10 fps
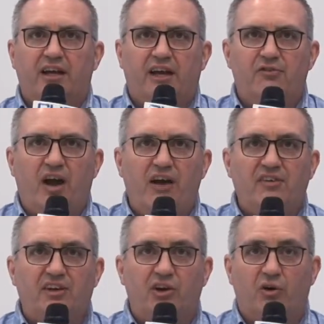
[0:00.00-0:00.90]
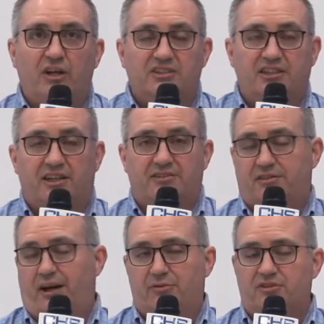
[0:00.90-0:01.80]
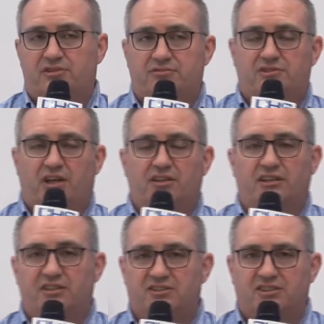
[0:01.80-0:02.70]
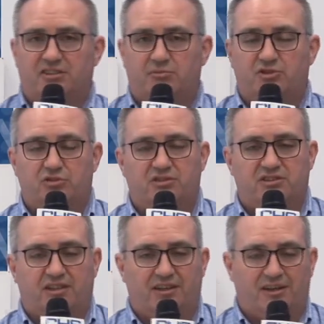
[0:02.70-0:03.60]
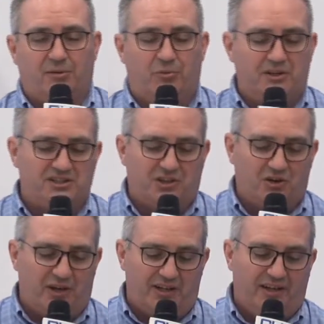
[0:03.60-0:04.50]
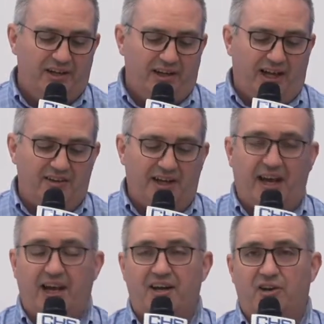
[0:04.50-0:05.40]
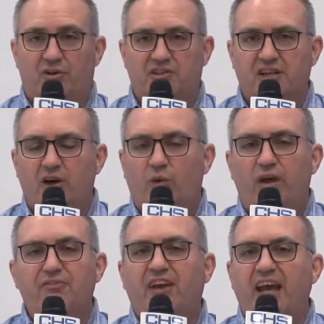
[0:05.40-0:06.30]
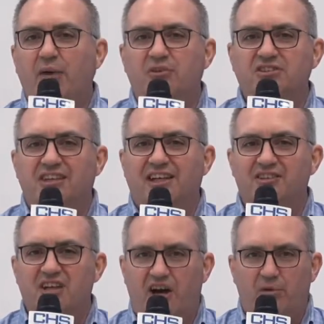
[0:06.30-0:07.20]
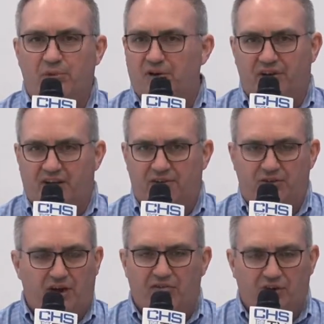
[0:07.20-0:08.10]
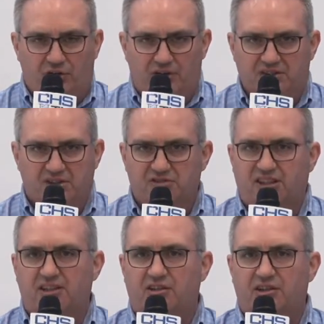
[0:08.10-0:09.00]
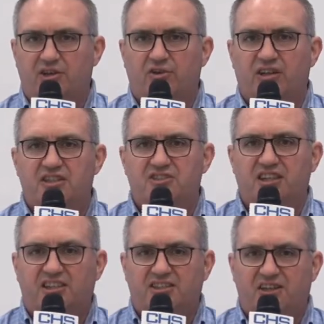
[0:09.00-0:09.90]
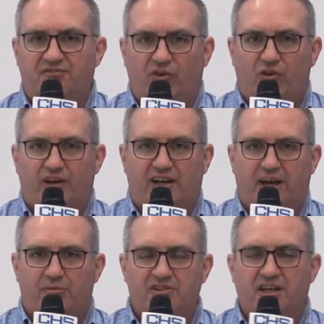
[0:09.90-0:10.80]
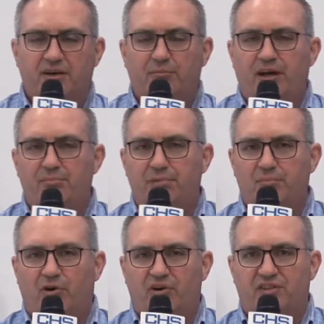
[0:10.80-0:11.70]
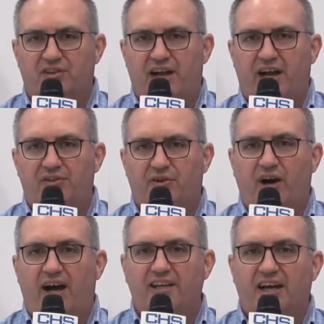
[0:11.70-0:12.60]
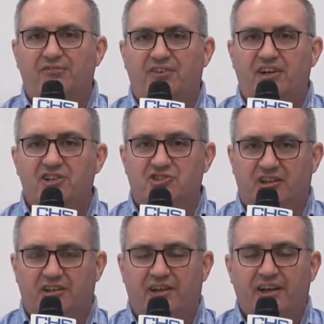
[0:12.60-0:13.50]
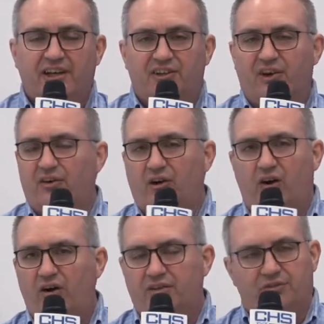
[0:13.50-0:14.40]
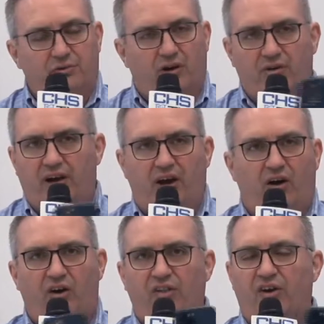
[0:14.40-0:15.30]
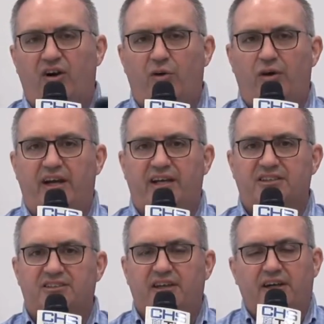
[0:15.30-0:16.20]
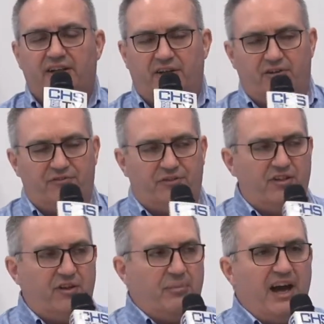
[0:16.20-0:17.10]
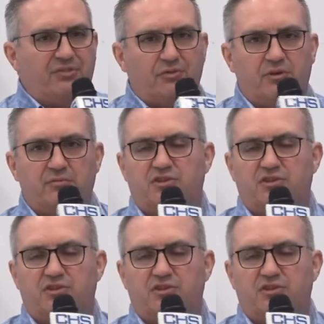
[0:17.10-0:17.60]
If you haven't noticed, and I was telling this to some students a couple weeks ago and they hadn't noticed, we have cameras in the entire building, if you ever noticed. There's like literally 64 cameras, might be more than that. They're high definition. They're throughout all the hallways. They're in front of the bathroom.